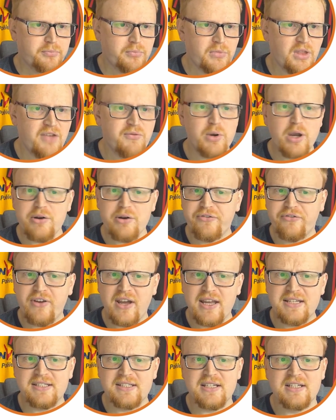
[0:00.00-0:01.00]
If we go into
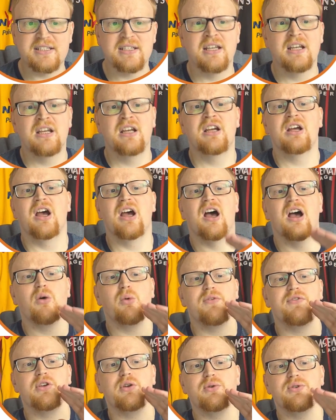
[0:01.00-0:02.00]
faces, we've
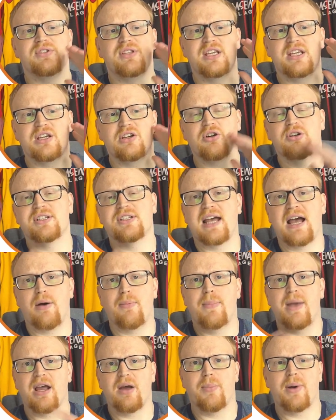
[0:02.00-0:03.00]
used the cutout
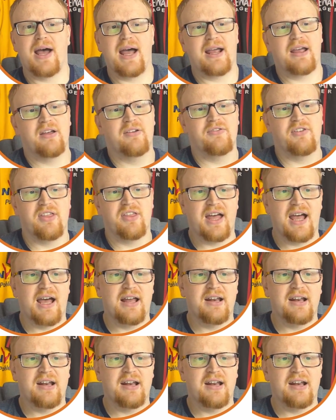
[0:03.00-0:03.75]
mega pack for that,